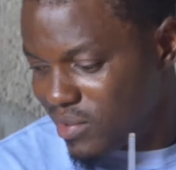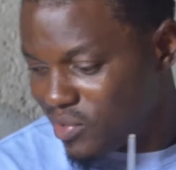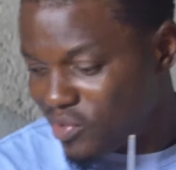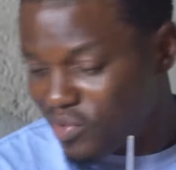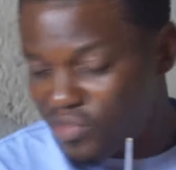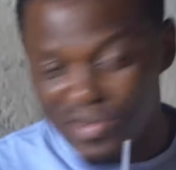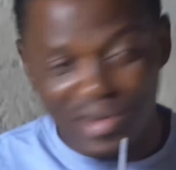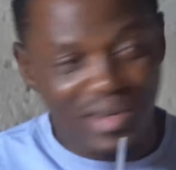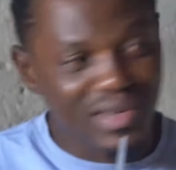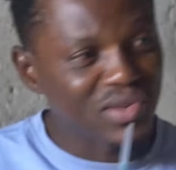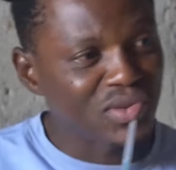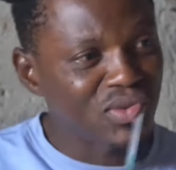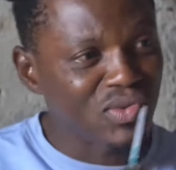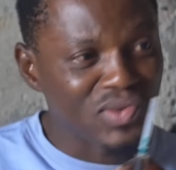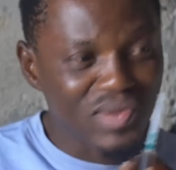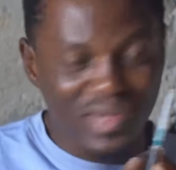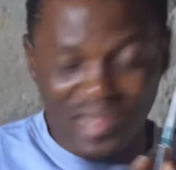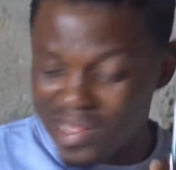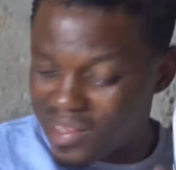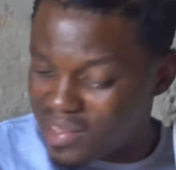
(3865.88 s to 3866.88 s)
So very
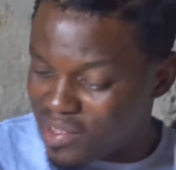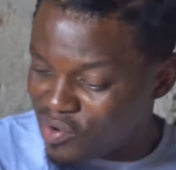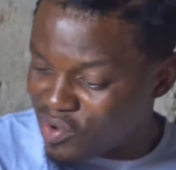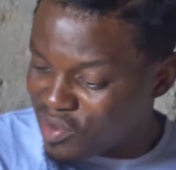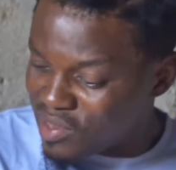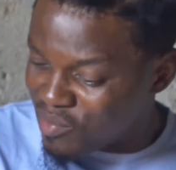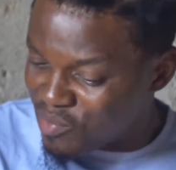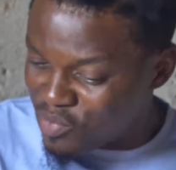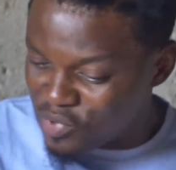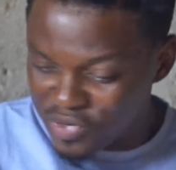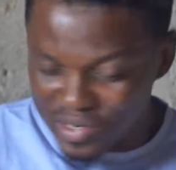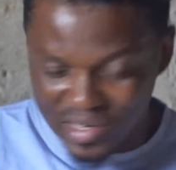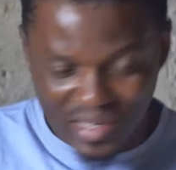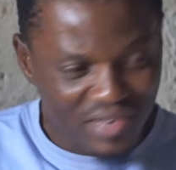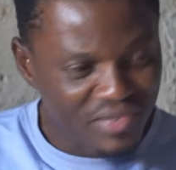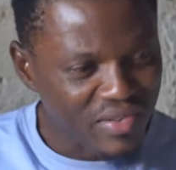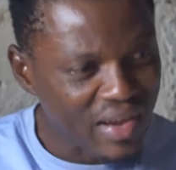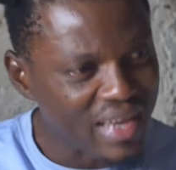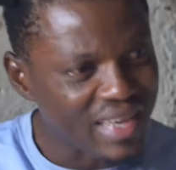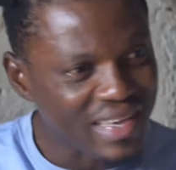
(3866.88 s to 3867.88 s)
soon now they go to push
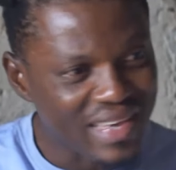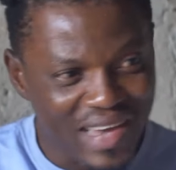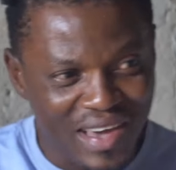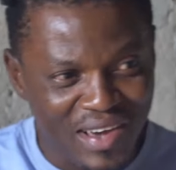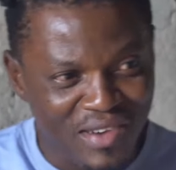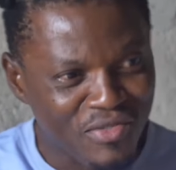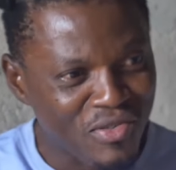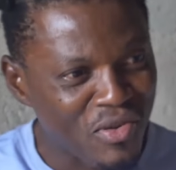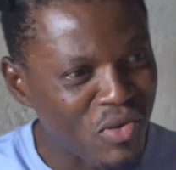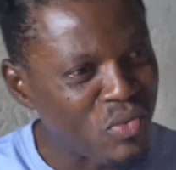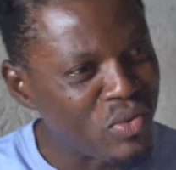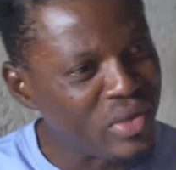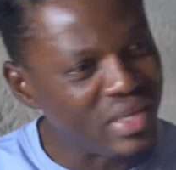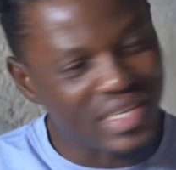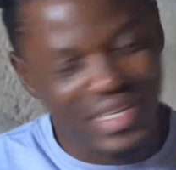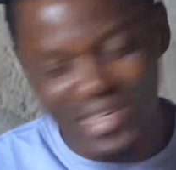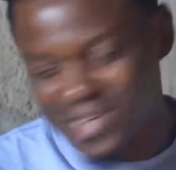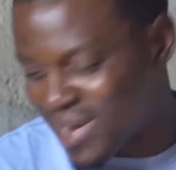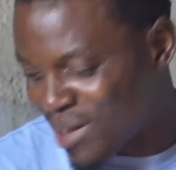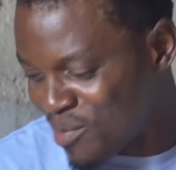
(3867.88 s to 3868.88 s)
his fine girl for
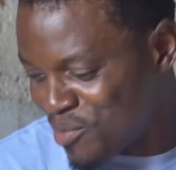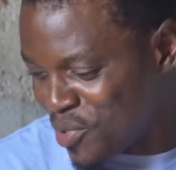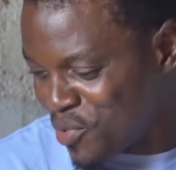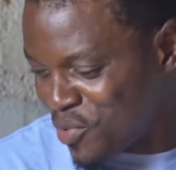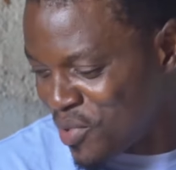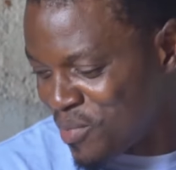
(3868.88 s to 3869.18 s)
which he had be